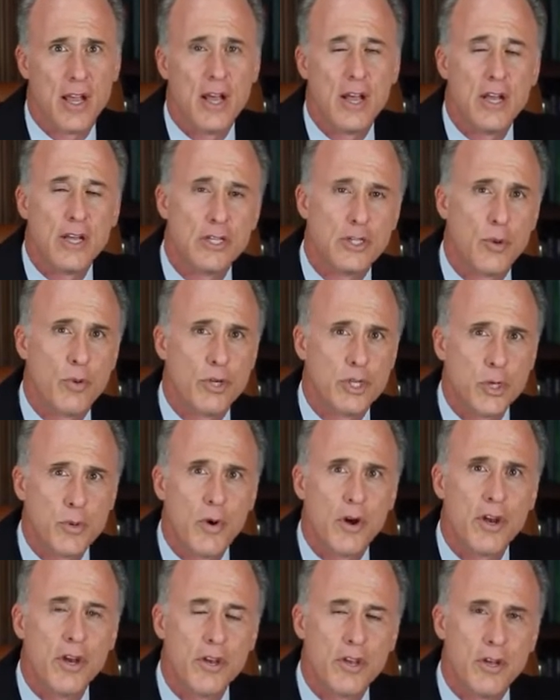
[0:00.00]
So what you
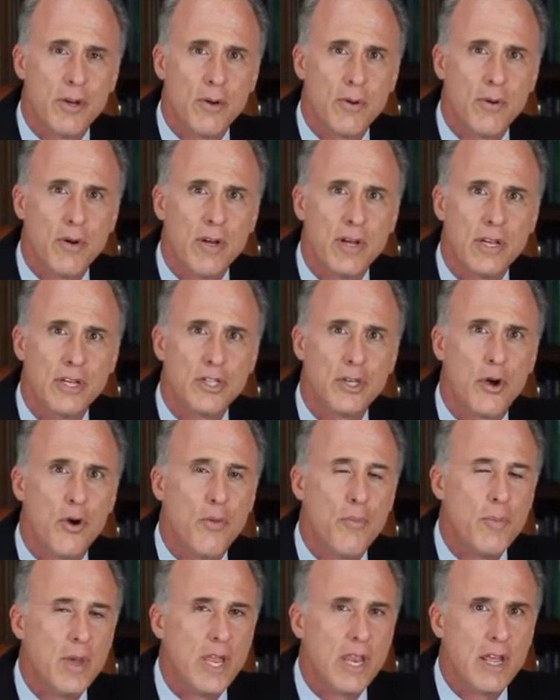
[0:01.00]
want to do is go
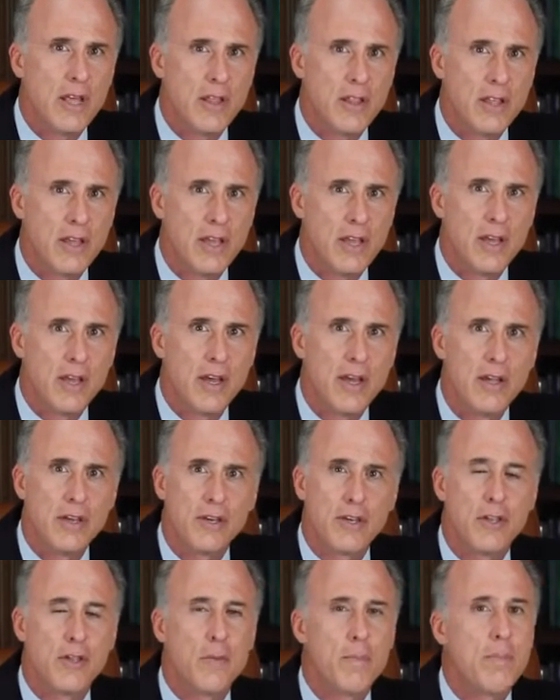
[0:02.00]
immediately
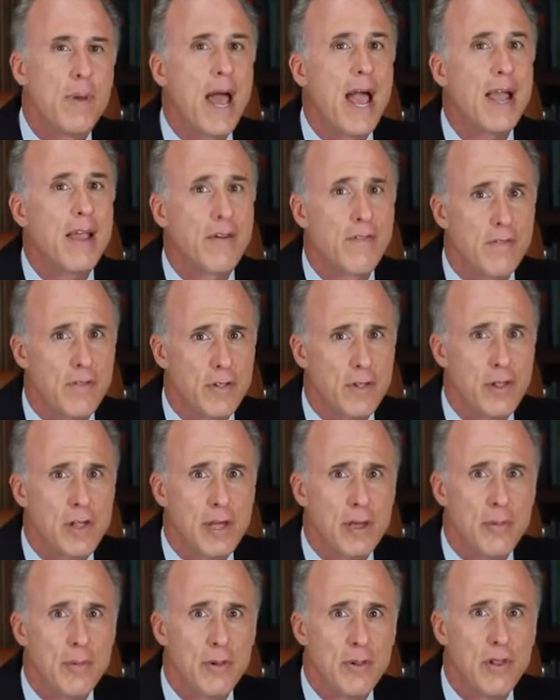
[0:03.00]
to the back of the
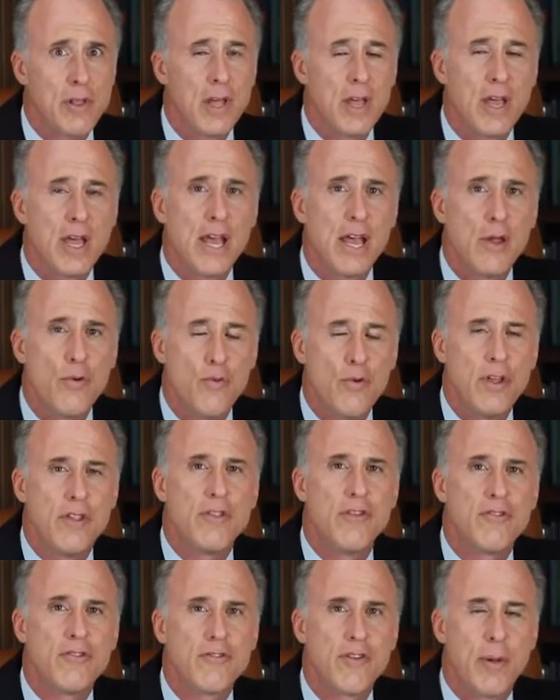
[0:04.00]
label and read
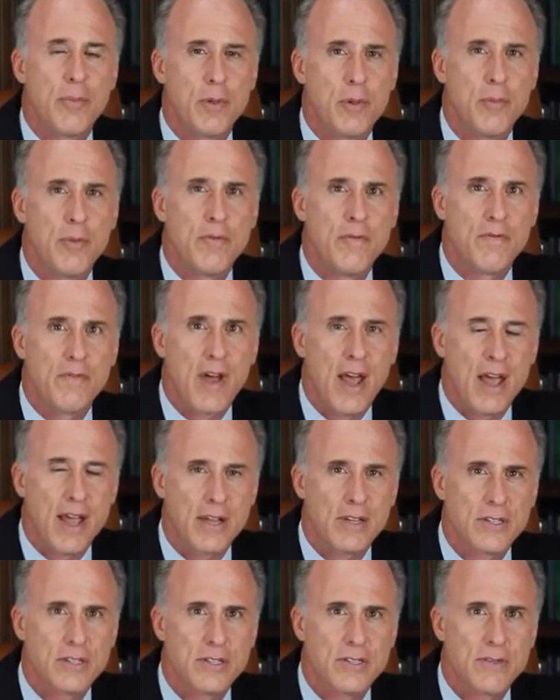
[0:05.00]
the supplement
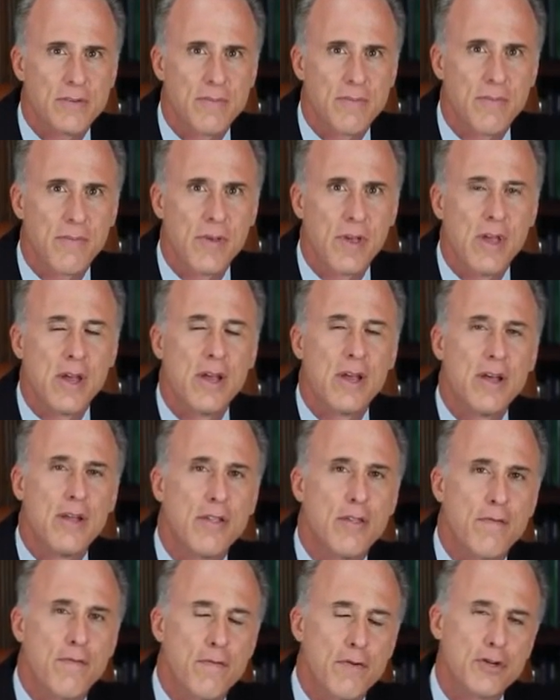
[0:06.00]
facts.
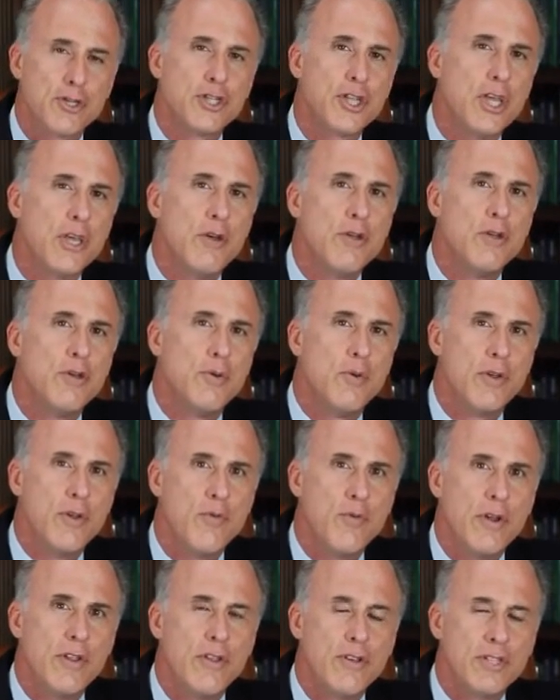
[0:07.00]
The first thing you do when you
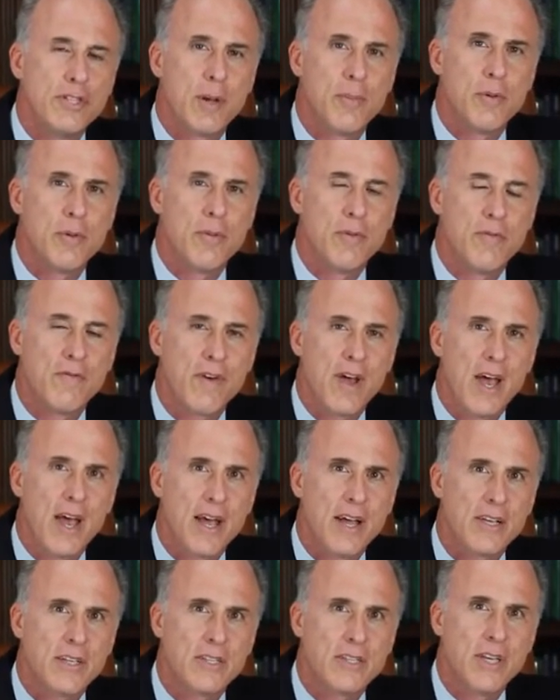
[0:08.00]
read the supplement
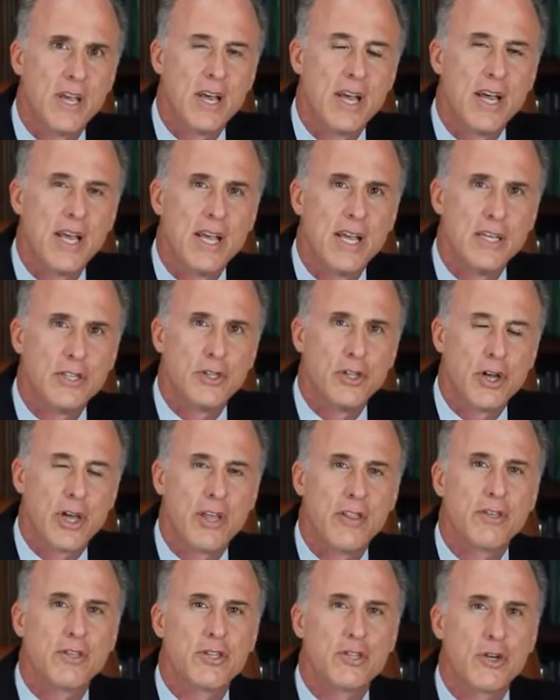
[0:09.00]
facts is look
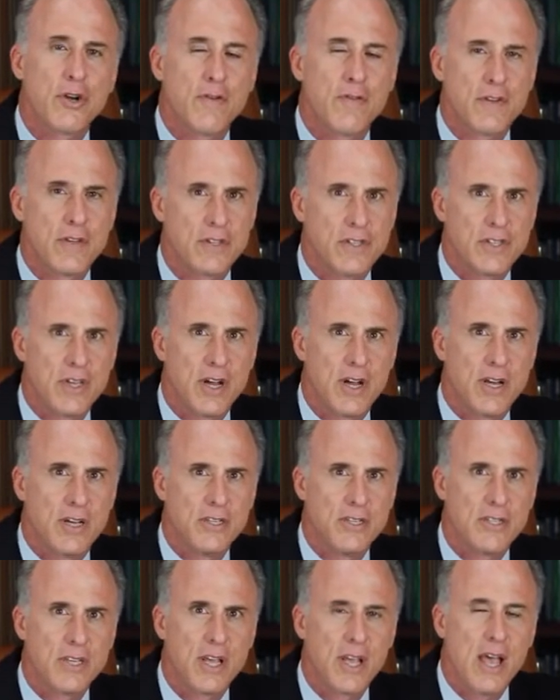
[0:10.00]
at the serving
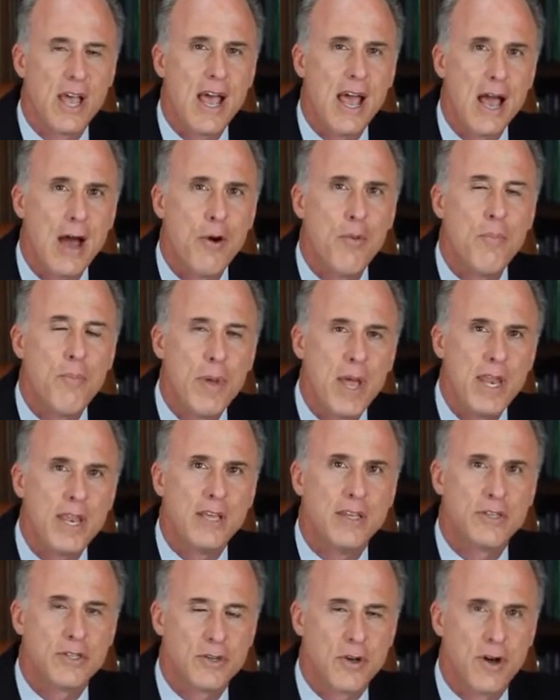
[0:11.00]
size. How
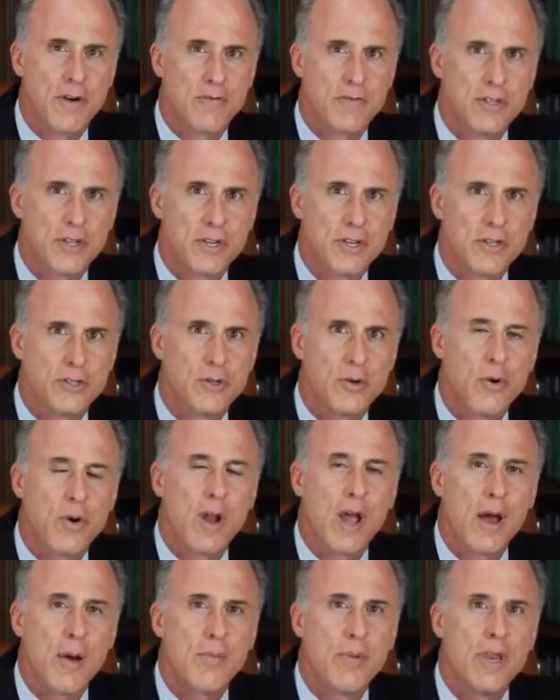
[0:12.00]
many soft gels or
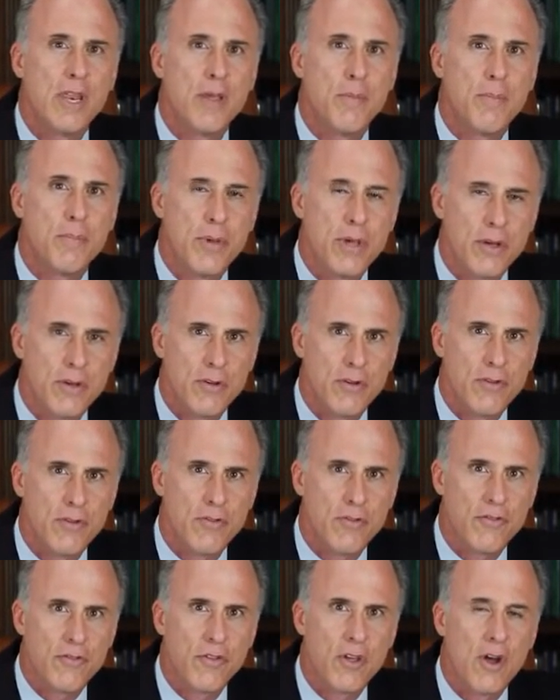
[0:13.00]
how many
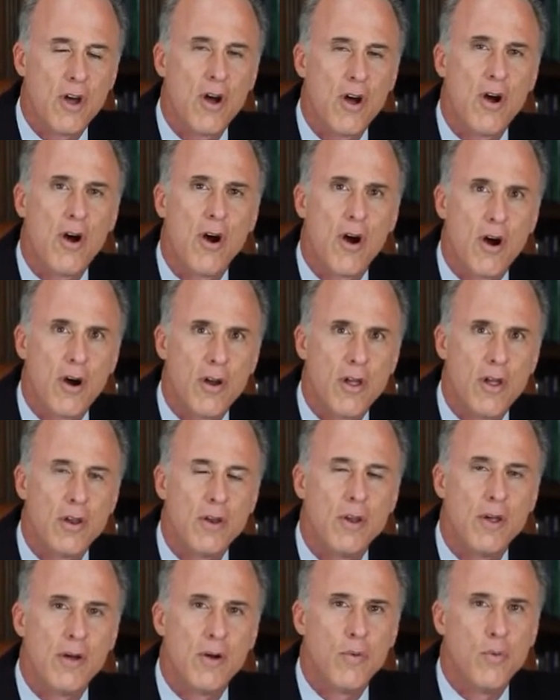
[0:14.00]
pills are
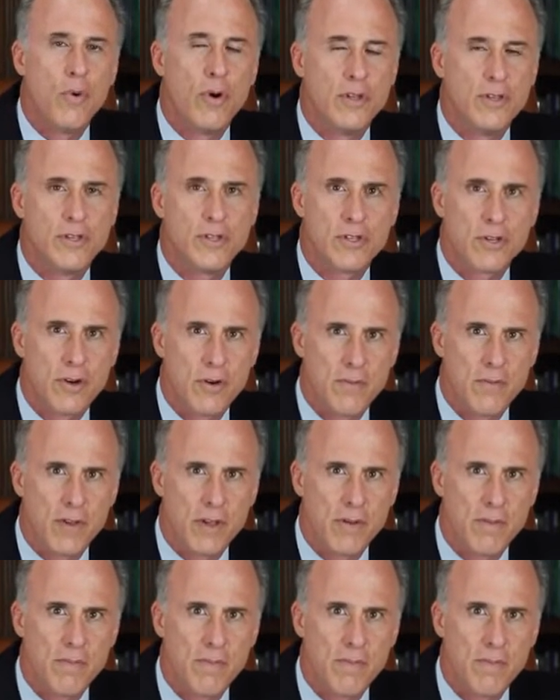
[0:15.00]
in one serving?